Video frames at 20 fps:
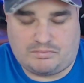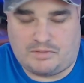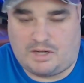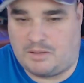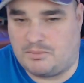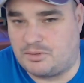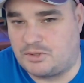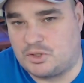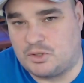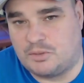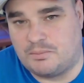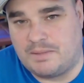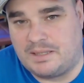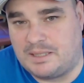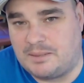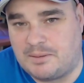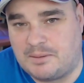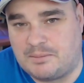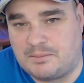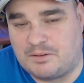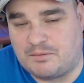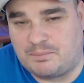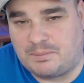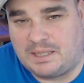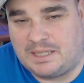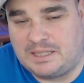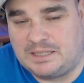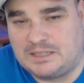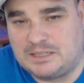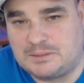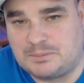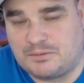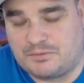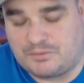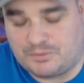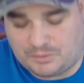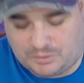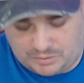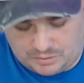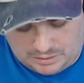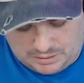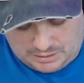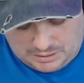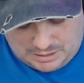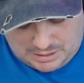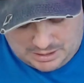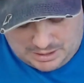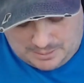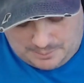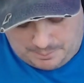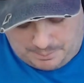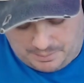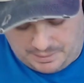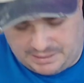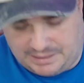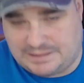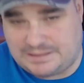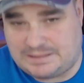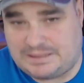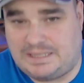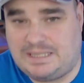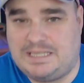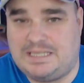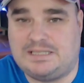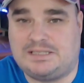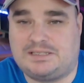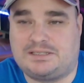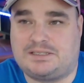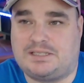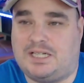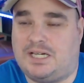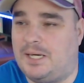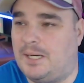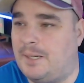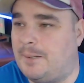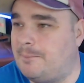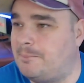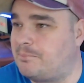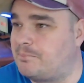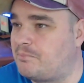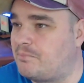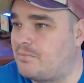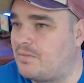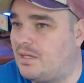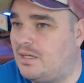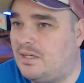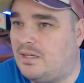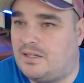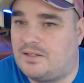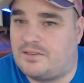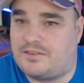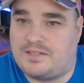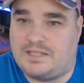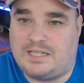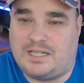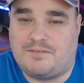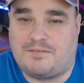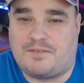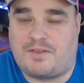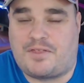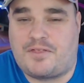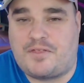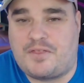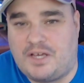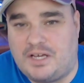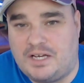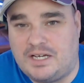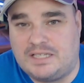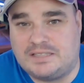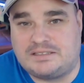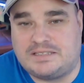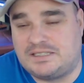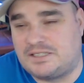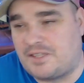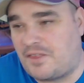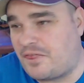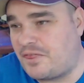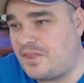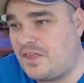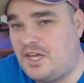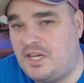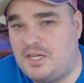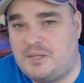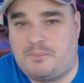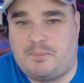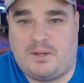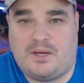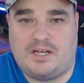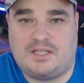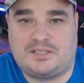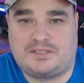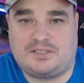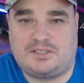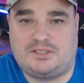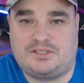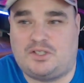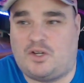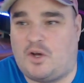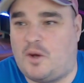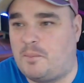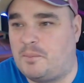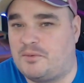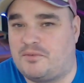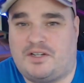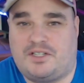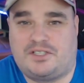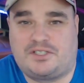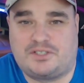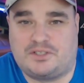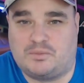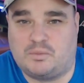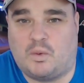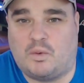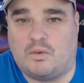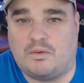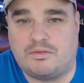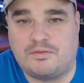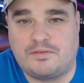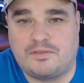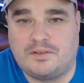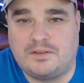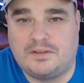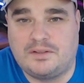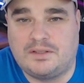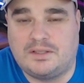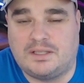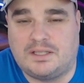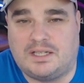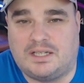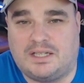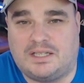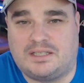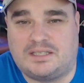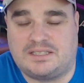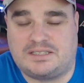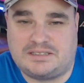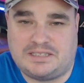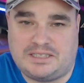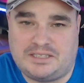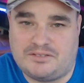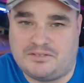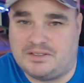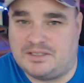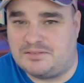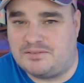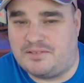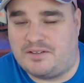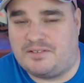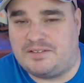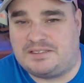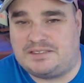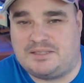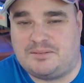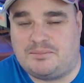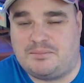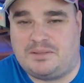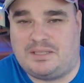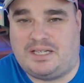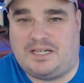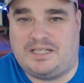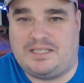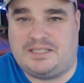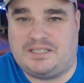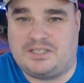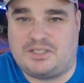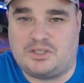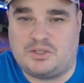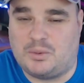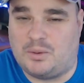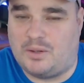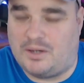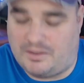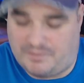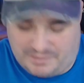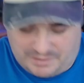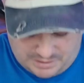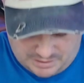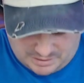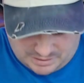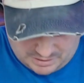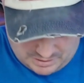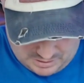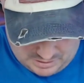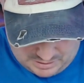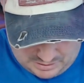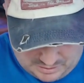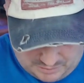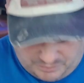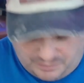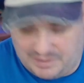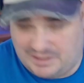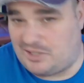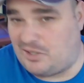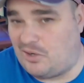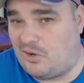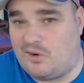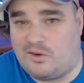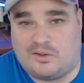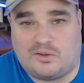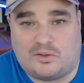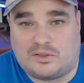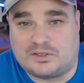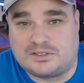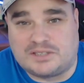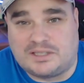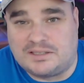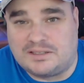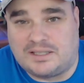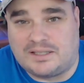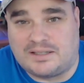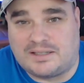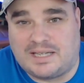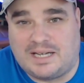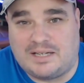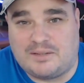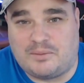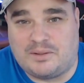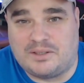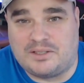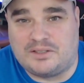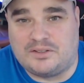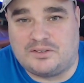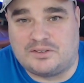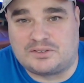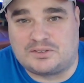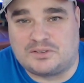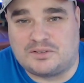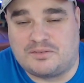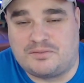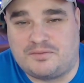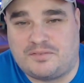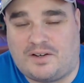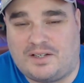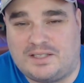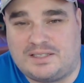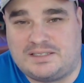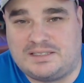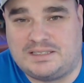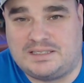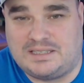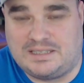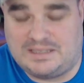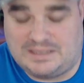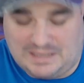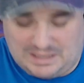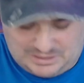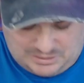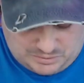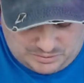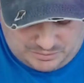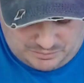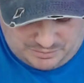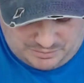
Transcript: I'm sure many people have played this before, but it is, think of it's a third person Operation Wolf. The scenery is very similar in that you are in the Viet Cong or something like that, where you're sort of fighting in that sort of